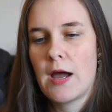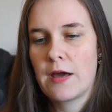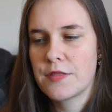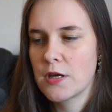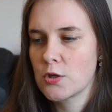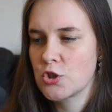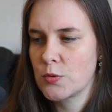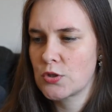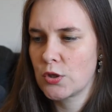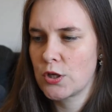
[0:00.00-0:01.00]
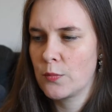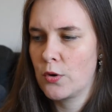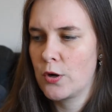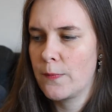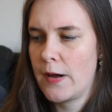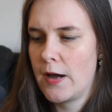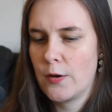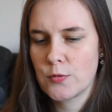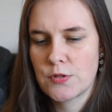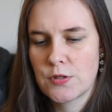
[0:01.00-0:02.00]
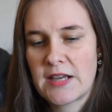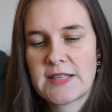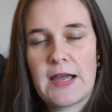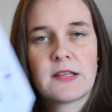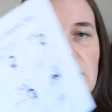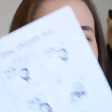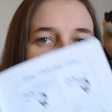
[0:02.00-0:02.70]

I think she was talking more about anxiety and